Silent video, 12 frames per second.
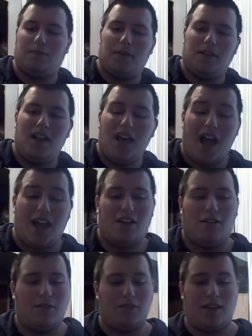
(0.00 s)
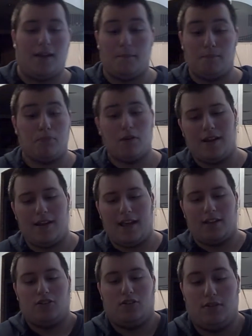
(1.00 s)
But I know it was, like, a pretty
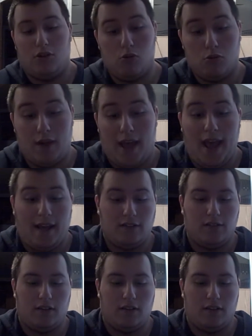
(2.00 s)
actually cool cast.